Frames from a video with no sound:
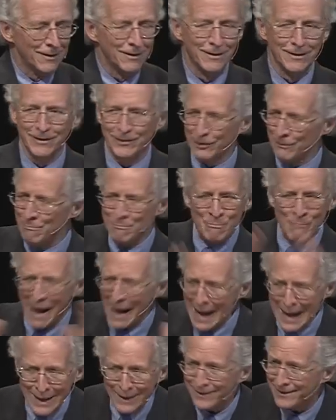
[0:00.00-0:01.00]
this
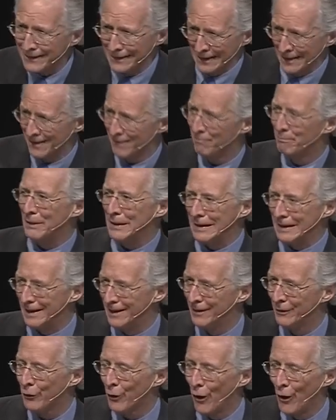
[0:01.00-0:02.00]
amazing
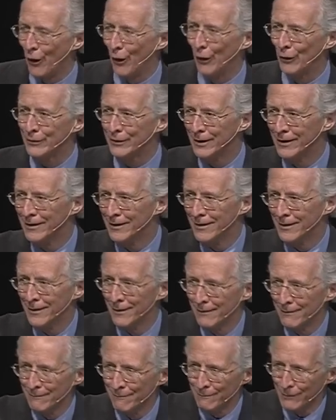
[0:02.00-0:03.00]
being called
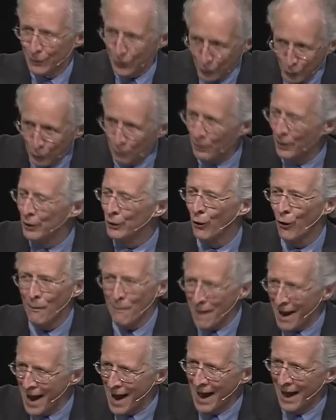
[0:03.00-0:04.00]
human or
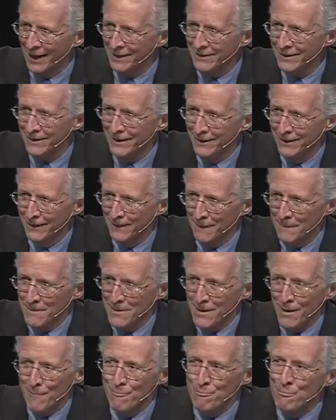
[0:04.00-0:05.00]
man,
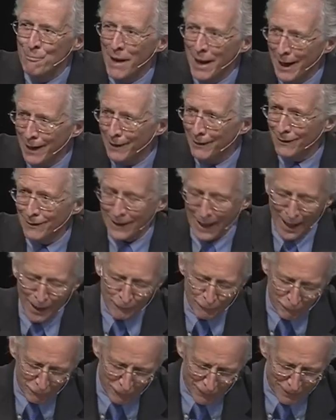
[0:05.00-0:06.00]
male and
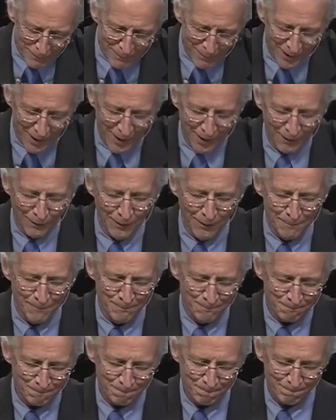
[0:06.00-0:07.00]
female.
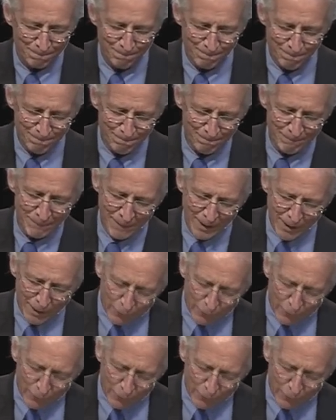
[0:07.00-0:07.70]
He